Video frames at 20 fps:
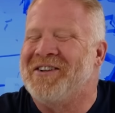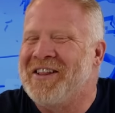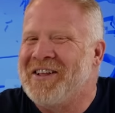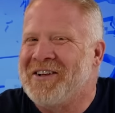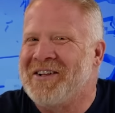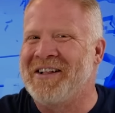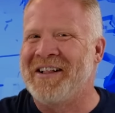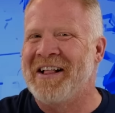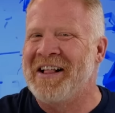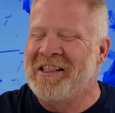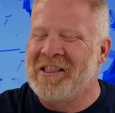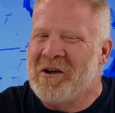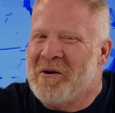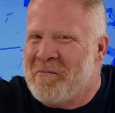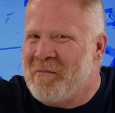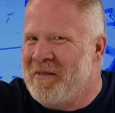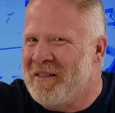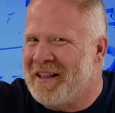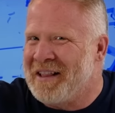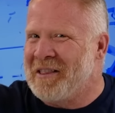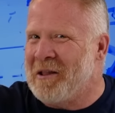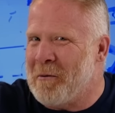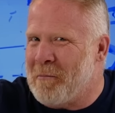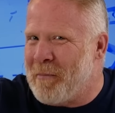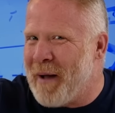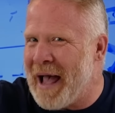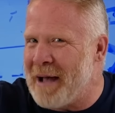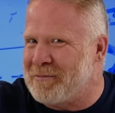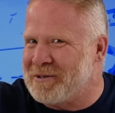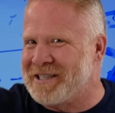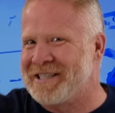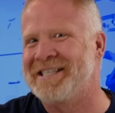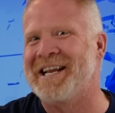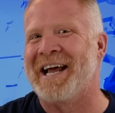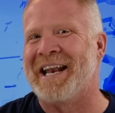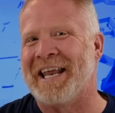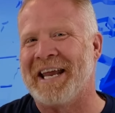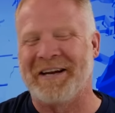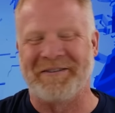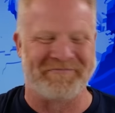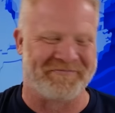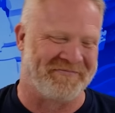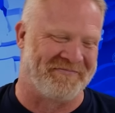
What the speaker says: A little Bible study.